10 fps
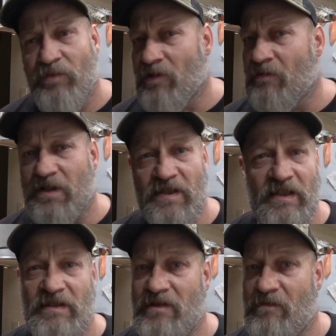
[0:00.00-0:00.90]
pretty much
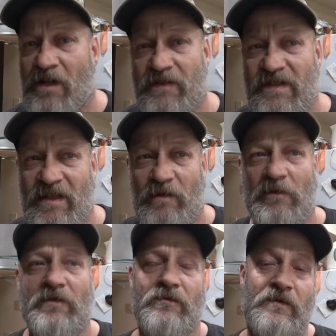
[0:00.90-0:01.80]
tasted about the same
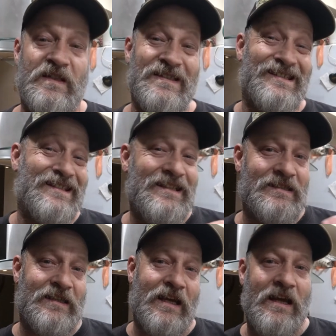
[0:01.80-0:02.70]
other than the
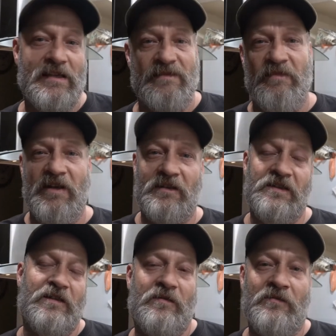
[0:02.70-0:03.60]
seasoning aspect.
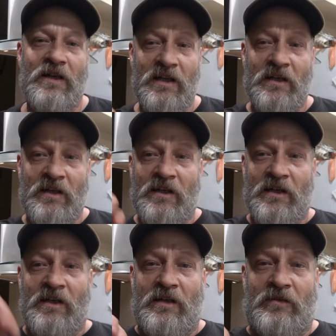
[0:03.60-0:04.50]
You know,
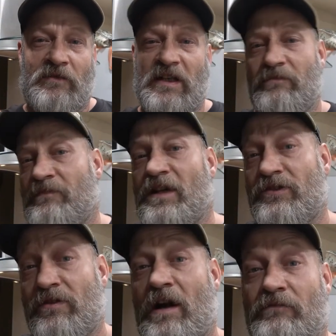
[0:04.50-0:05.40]
we didn't
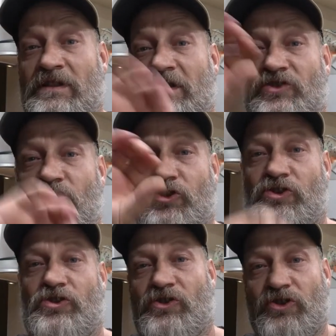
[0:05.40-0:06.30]
measure out. We just,
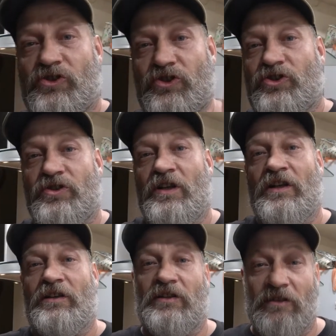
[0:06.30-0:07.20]

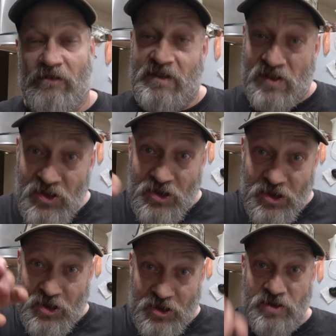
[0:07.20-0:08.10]
you know,
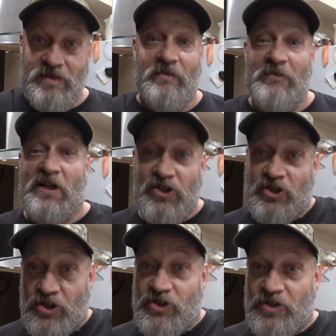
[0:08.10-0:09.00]
his and my
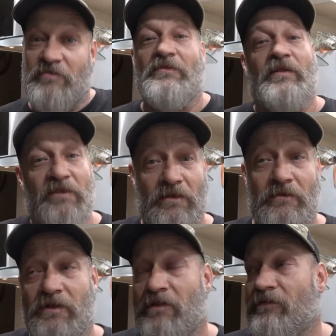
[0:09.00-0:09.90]
might be a
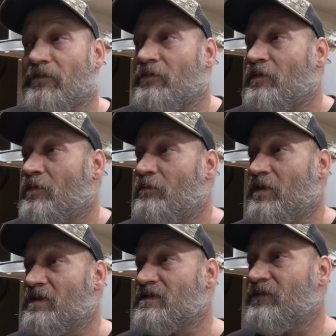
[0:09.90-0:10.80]
little different.
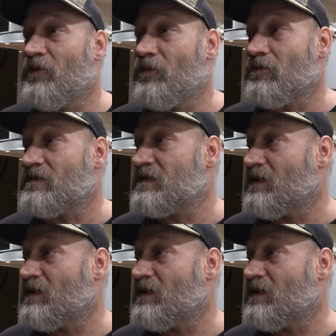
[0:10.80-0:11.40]
But as far as,